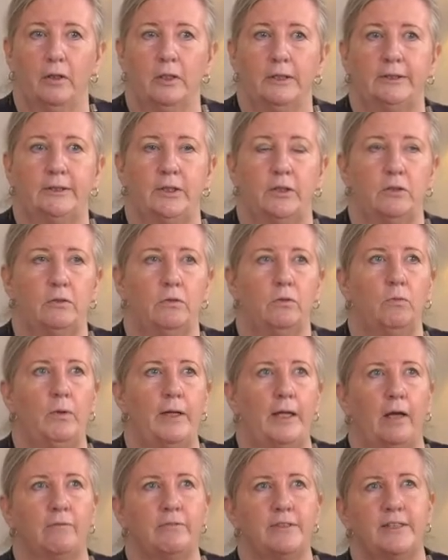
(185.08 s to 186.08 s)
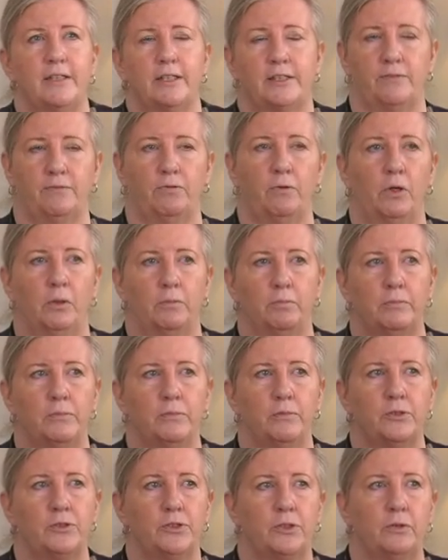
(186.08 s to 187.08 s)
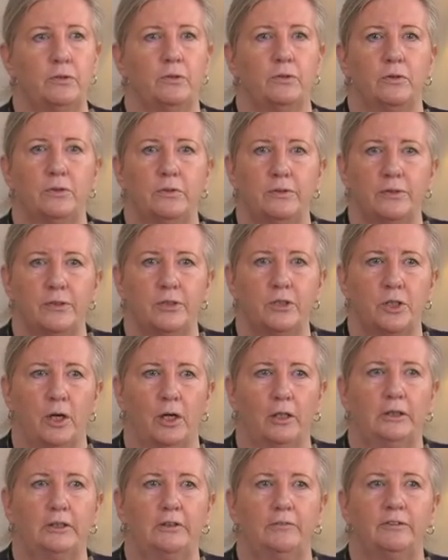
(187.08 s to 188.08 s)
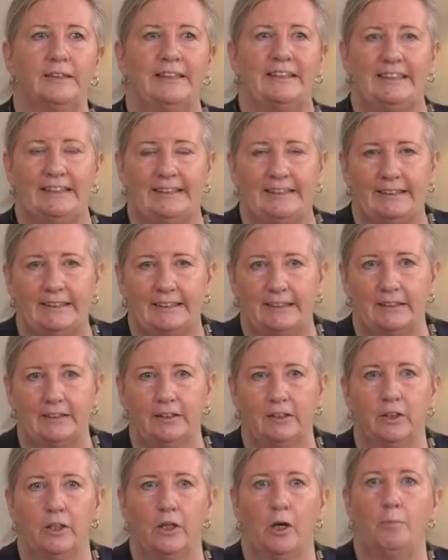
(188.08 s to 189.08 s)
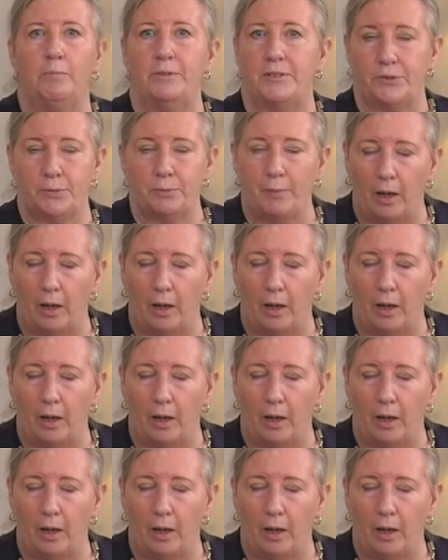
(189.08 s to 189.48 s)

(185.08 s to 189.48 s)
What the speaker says: So we have a sixth form student who is in charge of assisting Mr.